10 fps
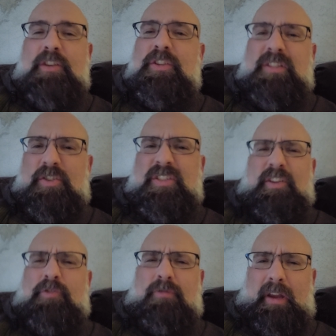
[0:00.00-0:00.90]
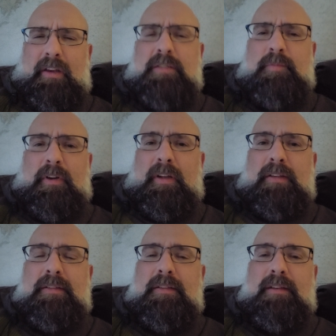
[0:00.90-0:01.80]
just just a great
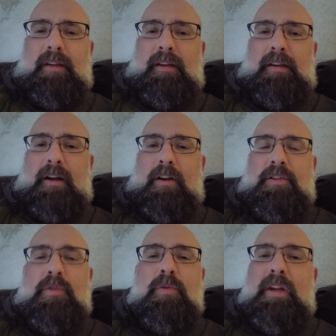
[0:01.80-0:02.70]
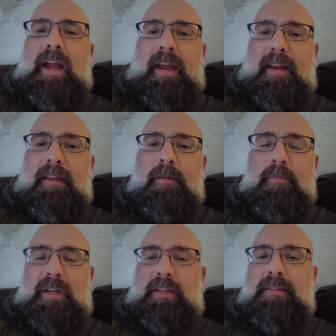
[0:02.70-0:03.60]
experience. Uh, our tour guide
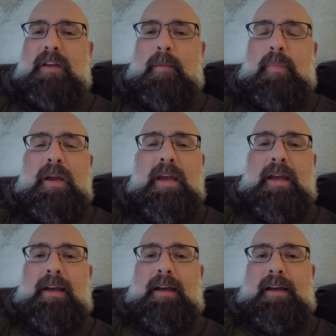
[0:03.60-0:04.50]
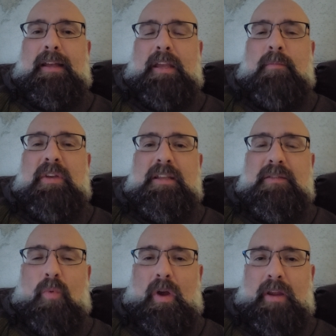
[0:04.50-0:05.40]
picked us up uh, him and
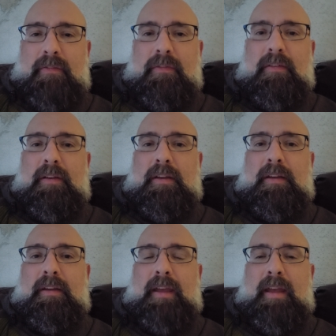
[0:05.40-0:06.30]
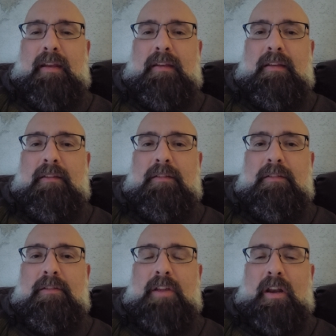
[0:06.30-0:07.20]
his wife uh, had
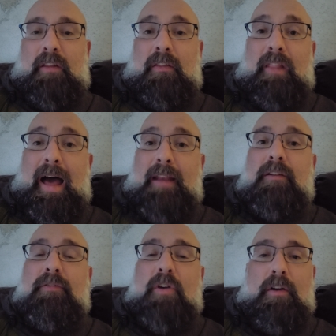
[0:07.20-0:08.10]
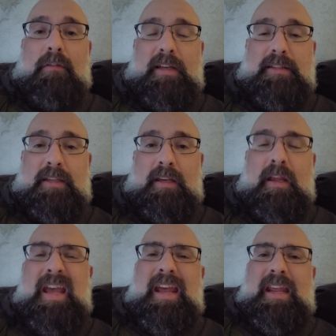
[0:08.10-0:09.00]
done a lot of dog racing.
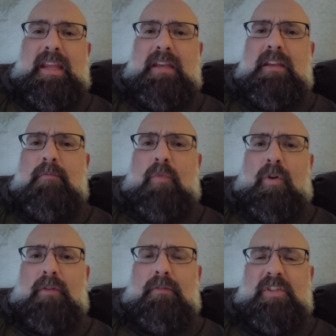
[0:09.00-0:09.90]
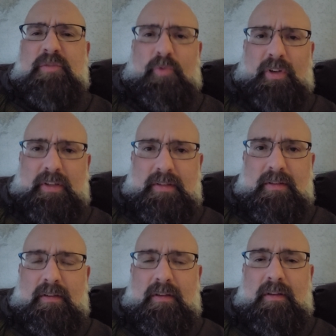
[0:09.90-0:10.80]
He did more of the
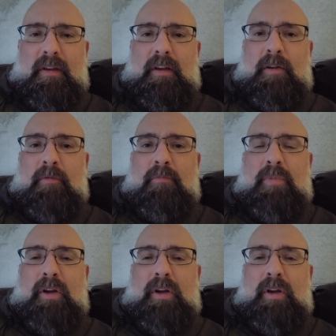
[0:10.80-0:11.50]
sprints, um,